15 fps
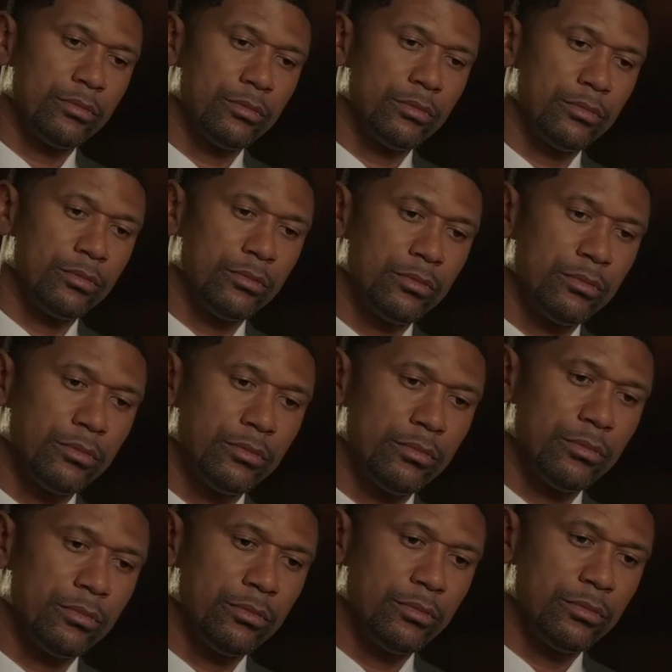
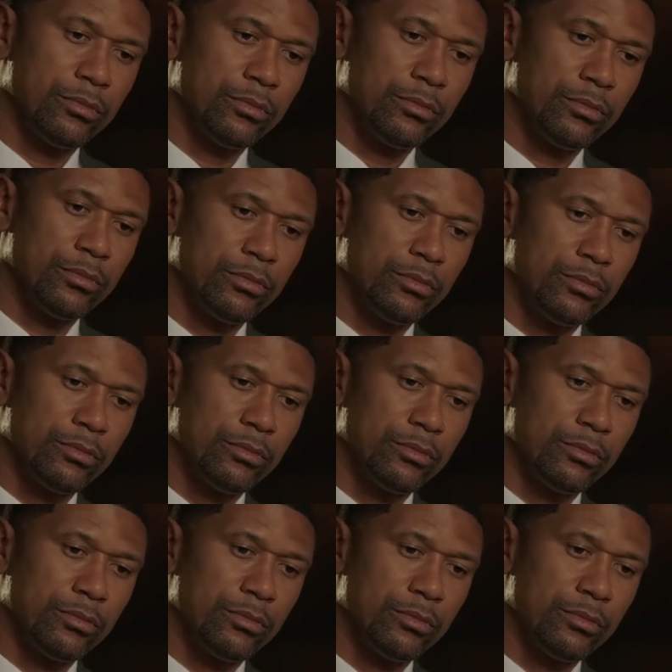(silence)